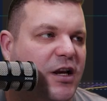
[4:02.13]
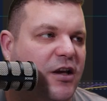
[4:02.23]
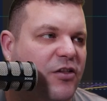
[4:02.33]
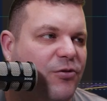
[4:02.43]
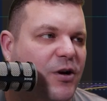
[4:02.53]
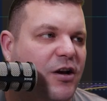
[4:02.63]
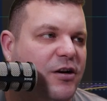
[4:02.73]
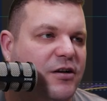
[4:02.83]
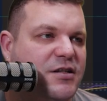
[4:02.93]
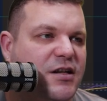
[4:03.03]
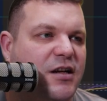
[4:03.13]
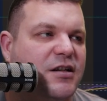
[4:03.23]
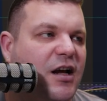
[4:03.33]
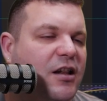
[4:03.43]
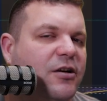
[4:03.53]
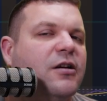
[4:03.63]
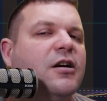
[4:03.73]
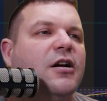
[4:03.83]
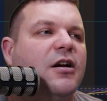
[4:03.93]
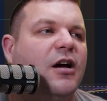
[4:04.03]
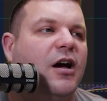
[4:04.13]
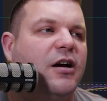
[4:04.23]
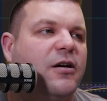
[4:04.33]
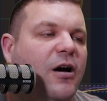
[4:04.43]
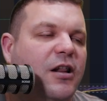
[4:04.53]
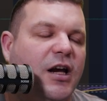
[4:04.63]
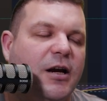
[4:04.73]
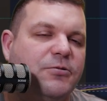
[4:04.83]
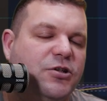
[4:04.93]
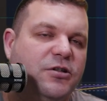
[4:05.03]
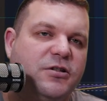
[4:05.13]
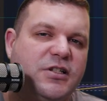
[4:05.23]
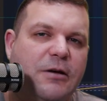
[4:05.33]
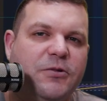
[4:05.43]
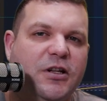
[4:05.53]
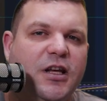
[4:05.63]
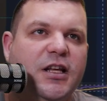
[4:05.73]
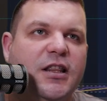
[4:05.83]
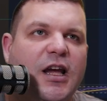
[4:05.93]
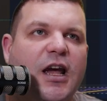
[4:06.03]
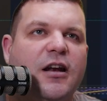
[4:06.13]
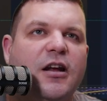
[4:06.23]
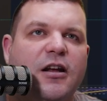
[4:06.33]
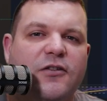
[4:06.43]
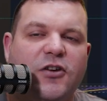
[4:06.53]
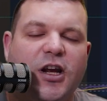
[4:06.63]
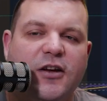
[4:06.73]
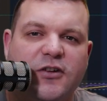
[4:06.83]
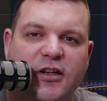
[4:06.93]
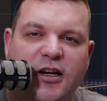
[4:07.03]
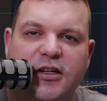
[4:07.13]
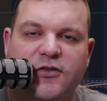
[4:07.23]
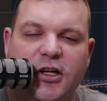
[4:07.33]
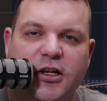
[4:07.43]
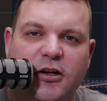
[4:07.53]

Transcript: a $310 call option or something like that. See you guys on the next video.